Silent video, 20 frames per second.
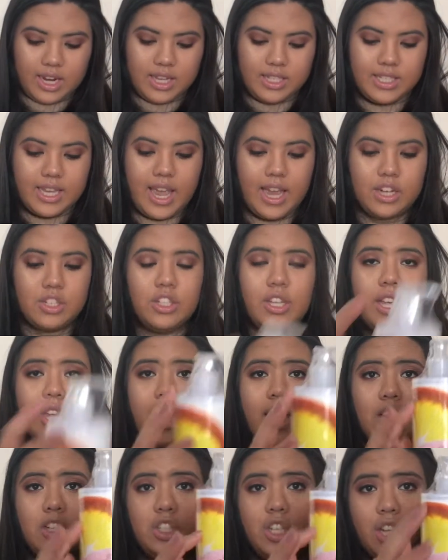it actually
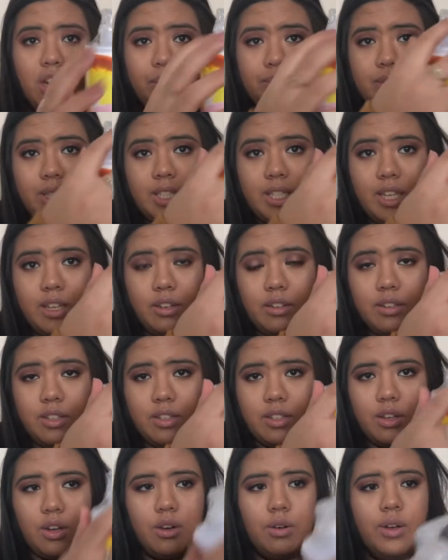comes sealed,
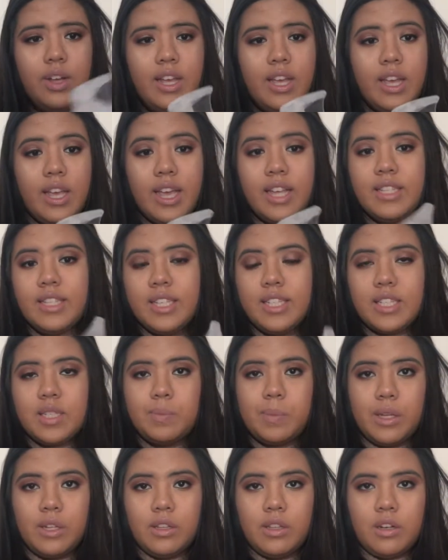so it did
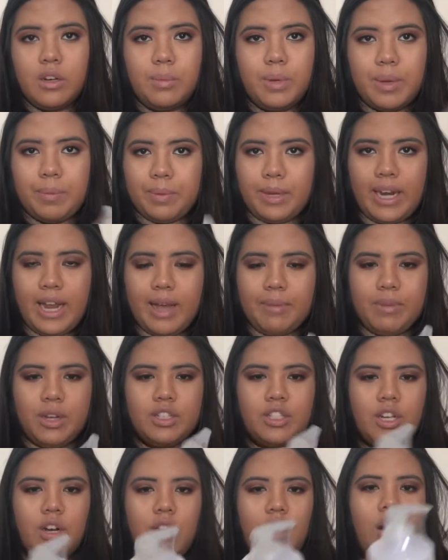spill a little bit, but not
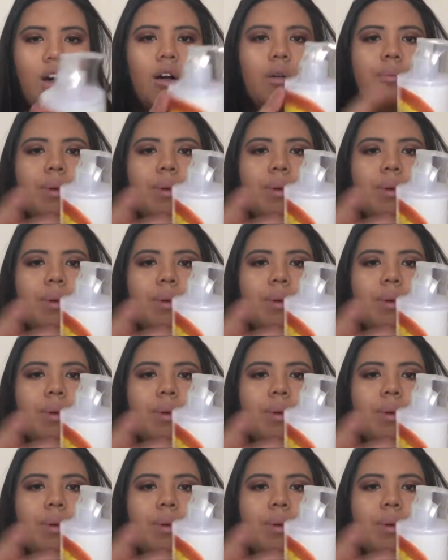much at all.